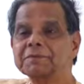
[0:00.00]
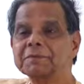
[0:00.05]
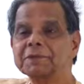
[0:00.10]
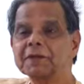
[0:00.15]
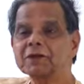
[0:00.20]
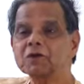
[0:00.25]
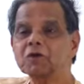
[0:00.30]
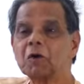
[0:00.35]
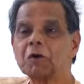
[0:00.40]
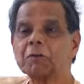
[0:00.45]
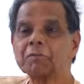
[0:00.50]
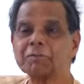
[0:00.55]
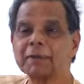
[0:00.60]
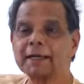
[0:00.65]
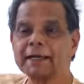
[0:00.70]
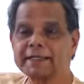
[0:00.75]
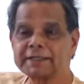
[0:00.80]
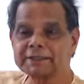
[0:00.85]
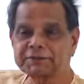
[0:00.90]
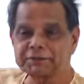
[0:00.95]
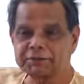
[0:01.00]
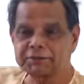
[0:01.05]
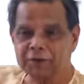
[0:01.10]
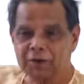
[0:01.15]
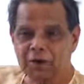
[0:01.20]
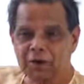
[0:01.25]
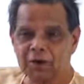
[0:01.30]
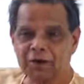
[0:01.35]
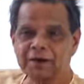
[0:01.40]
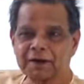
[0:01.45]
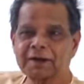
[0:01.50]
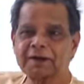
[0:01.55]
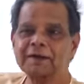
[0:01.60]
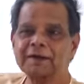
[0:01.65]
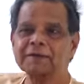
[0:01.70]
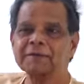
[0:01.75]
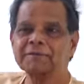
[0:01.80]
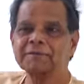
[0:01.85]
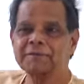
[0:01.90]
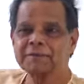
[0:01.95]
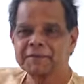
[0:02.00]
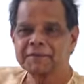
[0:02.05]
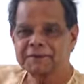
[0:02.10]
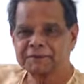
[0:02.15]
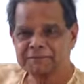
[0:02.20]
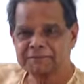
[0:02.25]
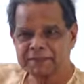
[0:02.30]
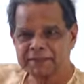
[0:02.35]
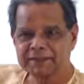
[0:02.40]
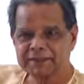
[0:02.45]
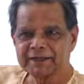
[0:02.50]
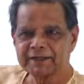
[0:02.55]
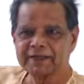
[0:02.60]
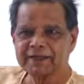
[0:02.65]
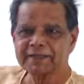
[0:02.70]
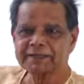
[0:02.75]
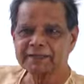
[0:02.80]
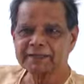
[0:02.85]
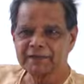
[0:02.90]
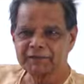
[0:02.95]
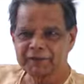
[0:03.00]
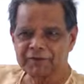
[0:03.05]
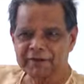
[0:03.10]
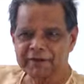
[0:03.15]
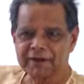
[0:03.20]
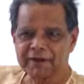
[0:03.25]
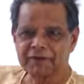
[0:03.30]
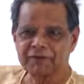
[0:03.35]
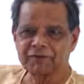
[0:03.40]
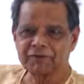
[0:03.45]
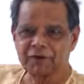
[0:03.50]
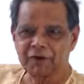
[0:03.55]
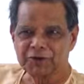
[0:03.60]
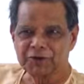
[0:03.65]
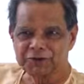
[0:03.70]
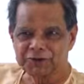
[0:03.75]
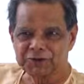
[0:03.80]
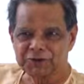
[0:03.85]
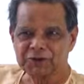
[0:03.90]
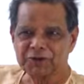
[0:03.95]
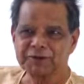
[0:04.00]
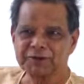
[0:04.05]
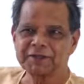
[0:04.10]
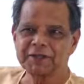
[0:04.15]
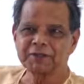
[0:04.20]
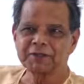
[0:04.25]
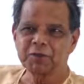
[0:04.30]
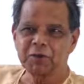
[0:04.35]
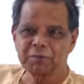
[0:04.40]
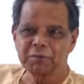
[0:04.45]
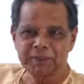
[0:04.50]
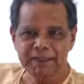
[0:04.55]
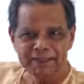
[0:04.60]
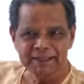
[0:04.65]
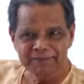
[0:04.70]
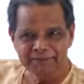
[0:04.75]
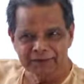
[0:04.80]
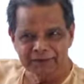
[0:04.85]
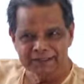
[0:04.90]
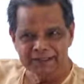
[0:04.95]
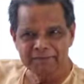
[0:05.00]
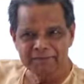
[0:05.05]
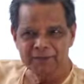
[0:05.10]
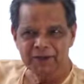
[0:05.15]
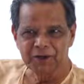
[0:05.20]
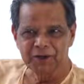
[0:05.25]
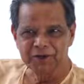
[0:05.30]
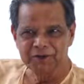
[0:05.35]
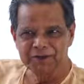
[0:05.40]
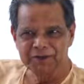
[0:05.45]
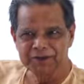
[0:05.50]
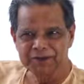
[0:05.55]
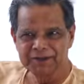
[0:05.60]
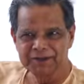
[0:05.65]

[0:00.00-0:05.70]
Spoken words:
there is no base for misery, suffering, falsehood, there is no base for them now.